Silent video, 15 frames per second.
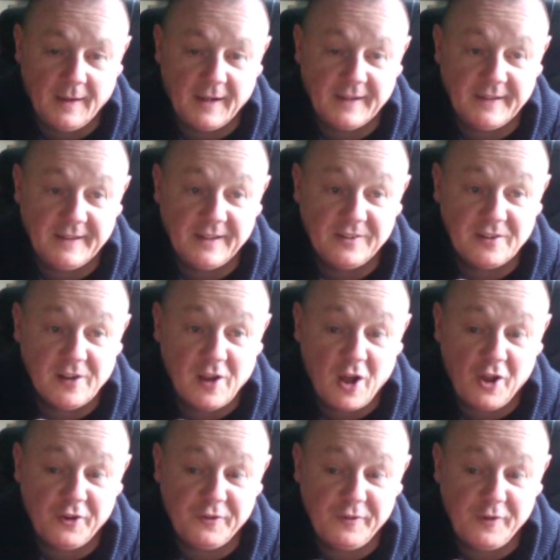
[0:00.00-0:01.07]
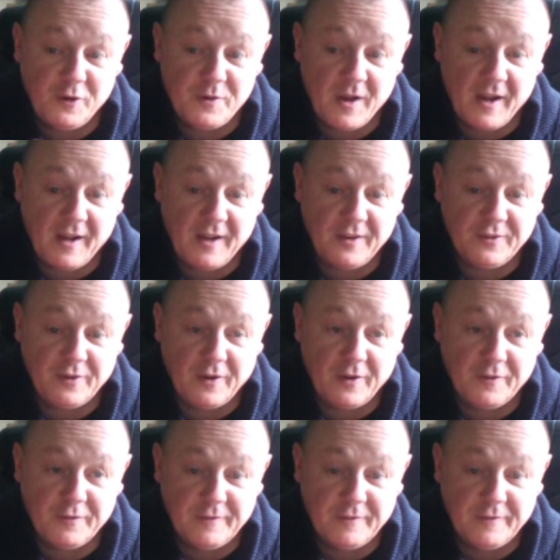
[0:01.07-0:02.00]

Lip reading: In these last few days, I've